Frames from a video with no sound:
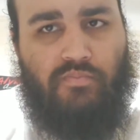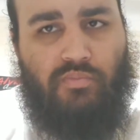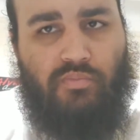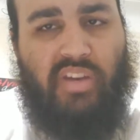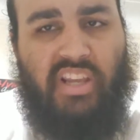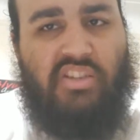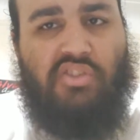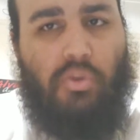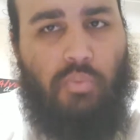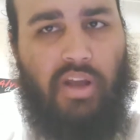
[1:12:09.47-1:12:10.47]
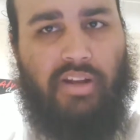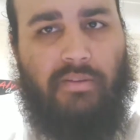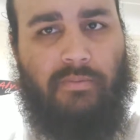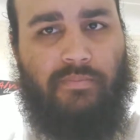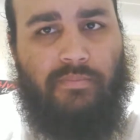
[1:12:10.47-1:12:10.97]
Phoenicians are what?
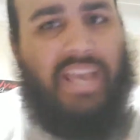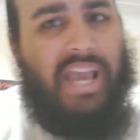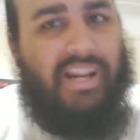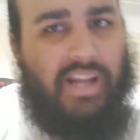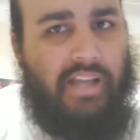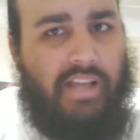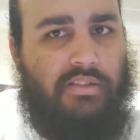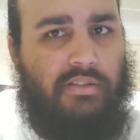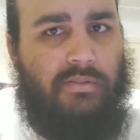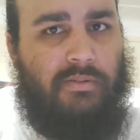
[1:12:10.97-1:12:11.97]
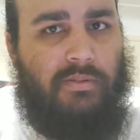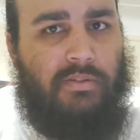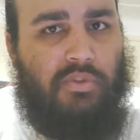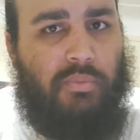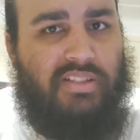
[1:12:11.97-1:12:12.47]
Canaanites.
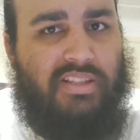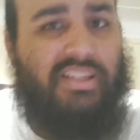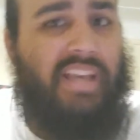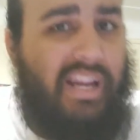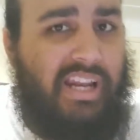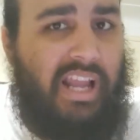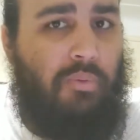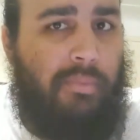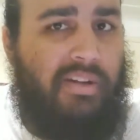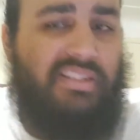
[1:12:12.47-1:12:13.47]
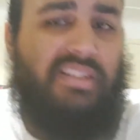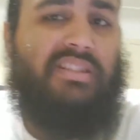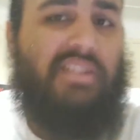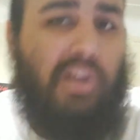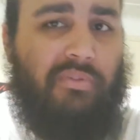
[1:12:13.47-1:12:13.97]
So when it says a Canaanite woman, it
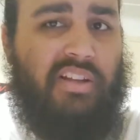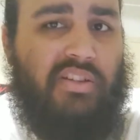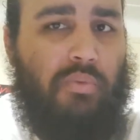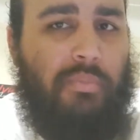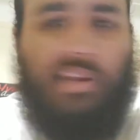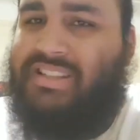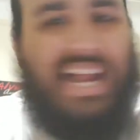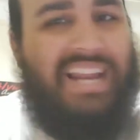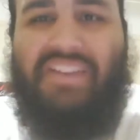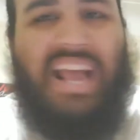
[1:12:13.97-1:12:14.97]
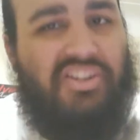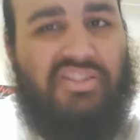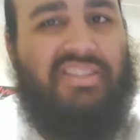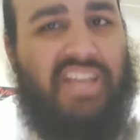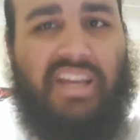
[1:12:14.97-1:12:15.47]
says a Syrophoenician woman, it's not even
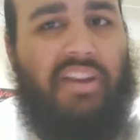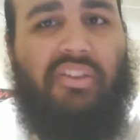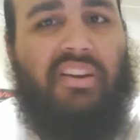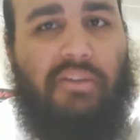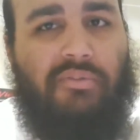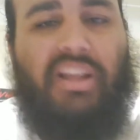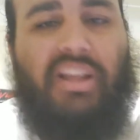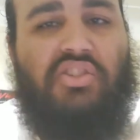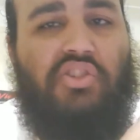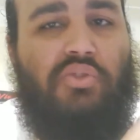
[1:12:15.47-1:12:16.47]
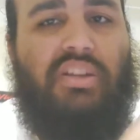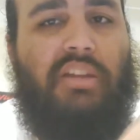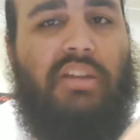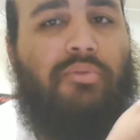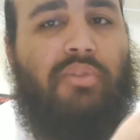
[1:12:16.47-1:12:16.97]
actually saying anything different. It's just using
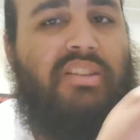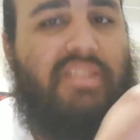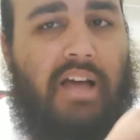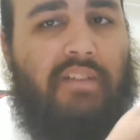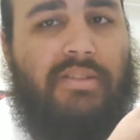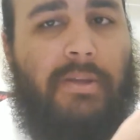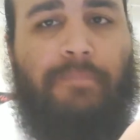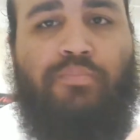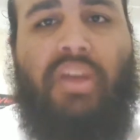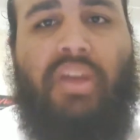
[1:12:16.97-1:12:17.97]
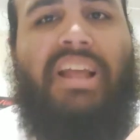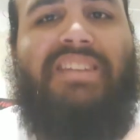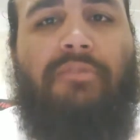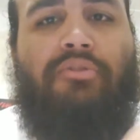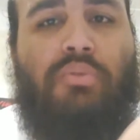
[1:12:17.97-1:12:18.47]
different phraseology, and that's
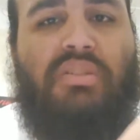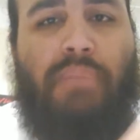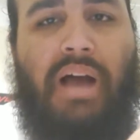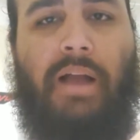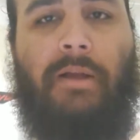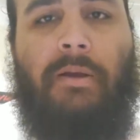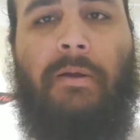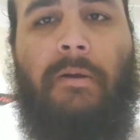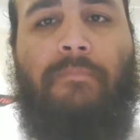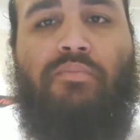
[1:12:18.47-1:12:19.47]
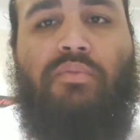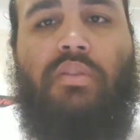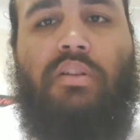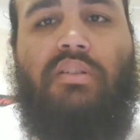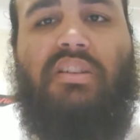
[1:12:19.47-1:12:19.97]
influenced by
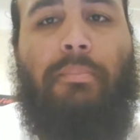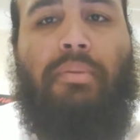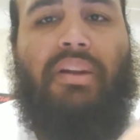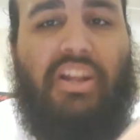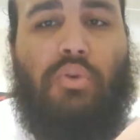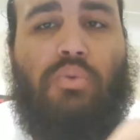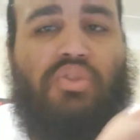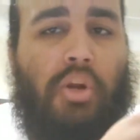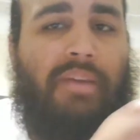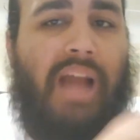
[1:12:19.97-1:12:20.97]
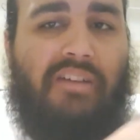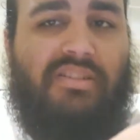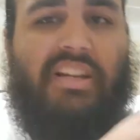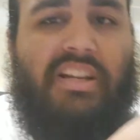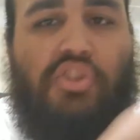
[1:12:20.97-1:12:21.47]
the political
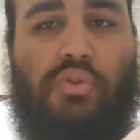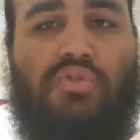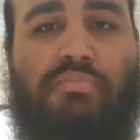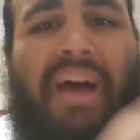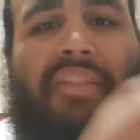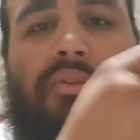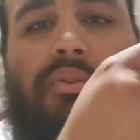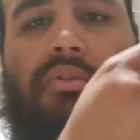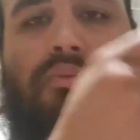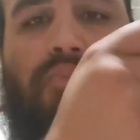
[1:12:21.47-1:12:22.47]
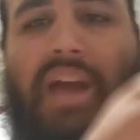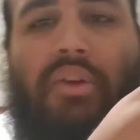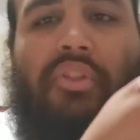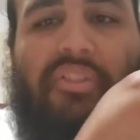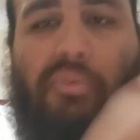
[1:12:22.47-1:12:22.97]
terminology that's used by the writer, or
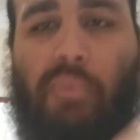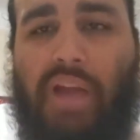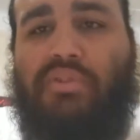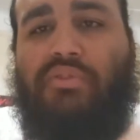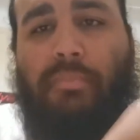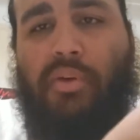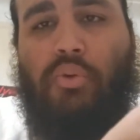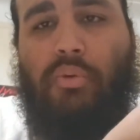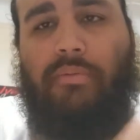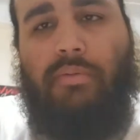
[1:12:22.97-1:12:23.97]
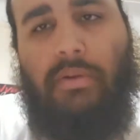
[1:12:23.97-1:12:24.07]
that the writer is familiar with.